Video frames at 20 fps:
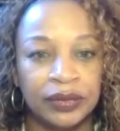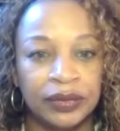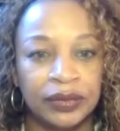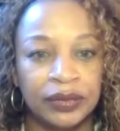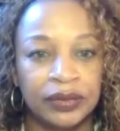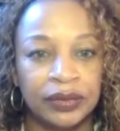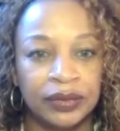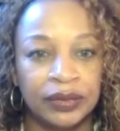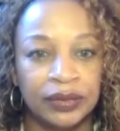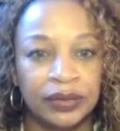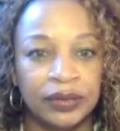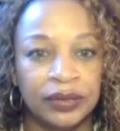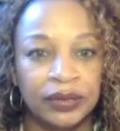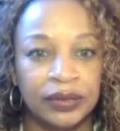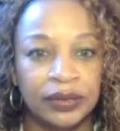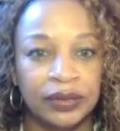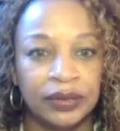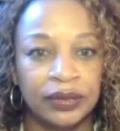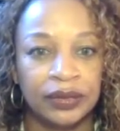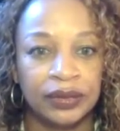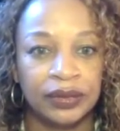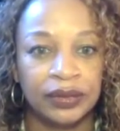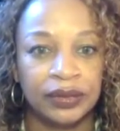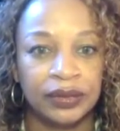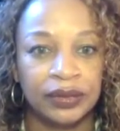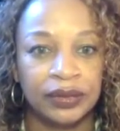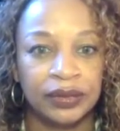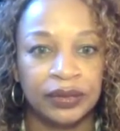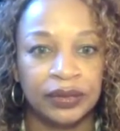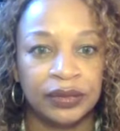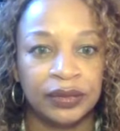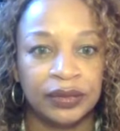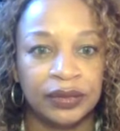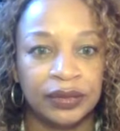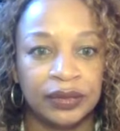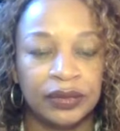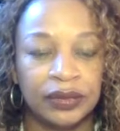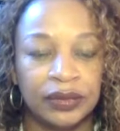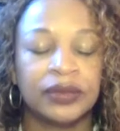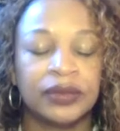
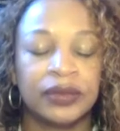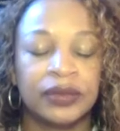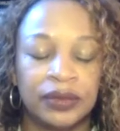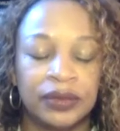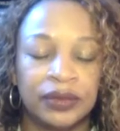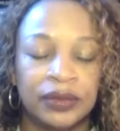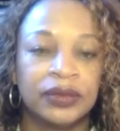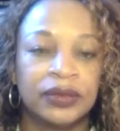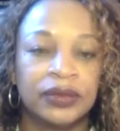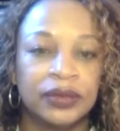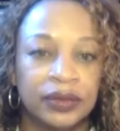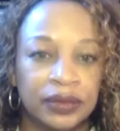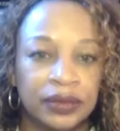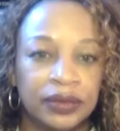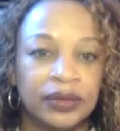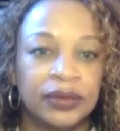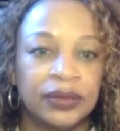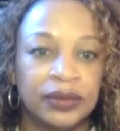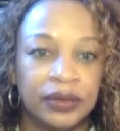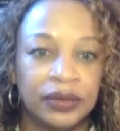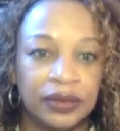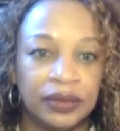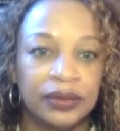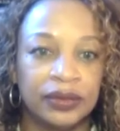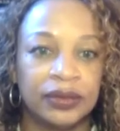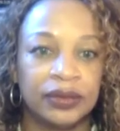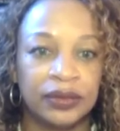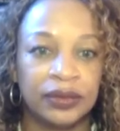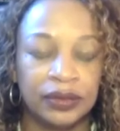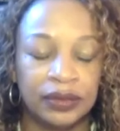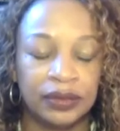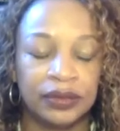No words are spoken by the person on screen.